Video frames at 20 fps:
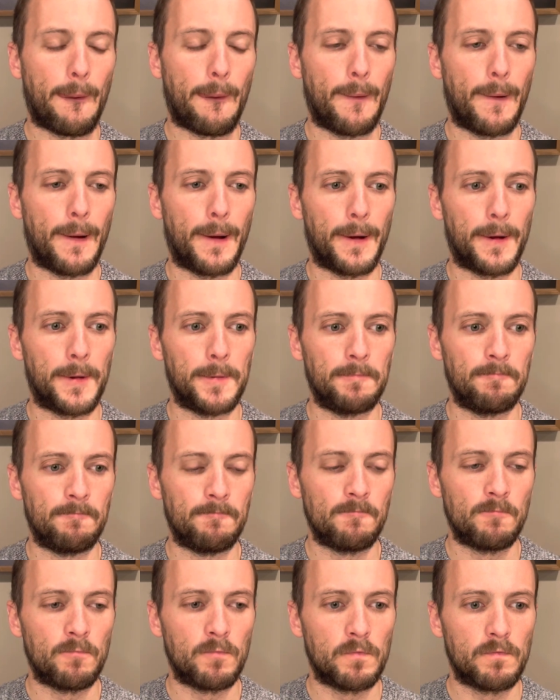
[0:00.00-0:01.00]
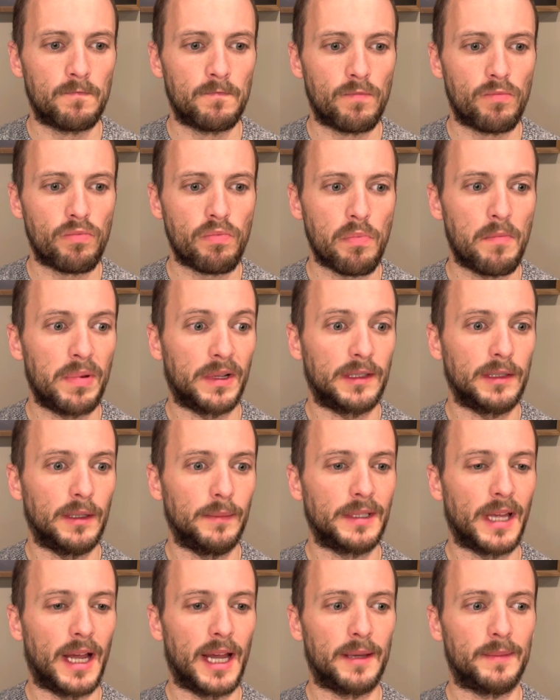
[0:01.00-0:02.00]
Um, but
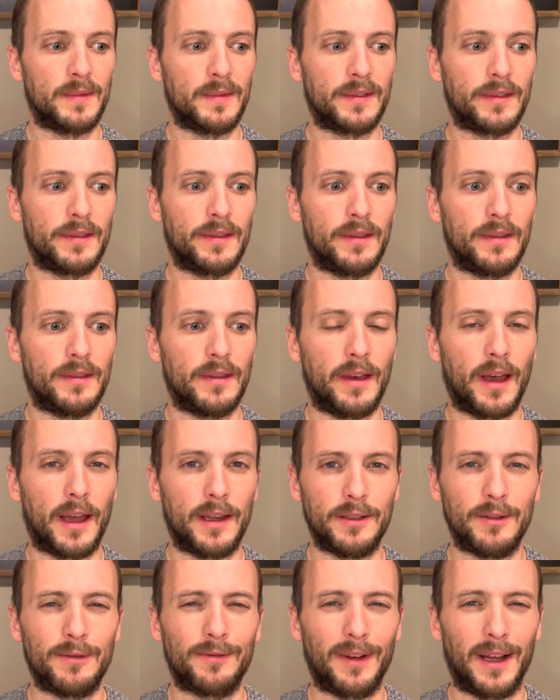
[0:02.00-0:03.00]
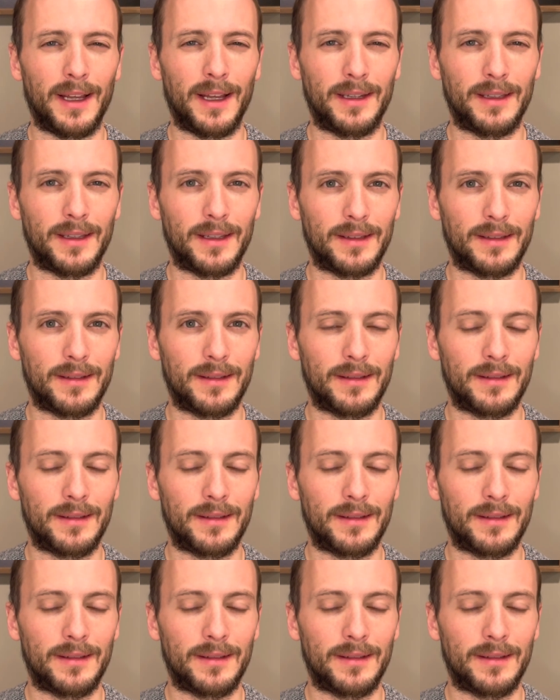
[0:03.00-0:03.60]
sometimes I do find it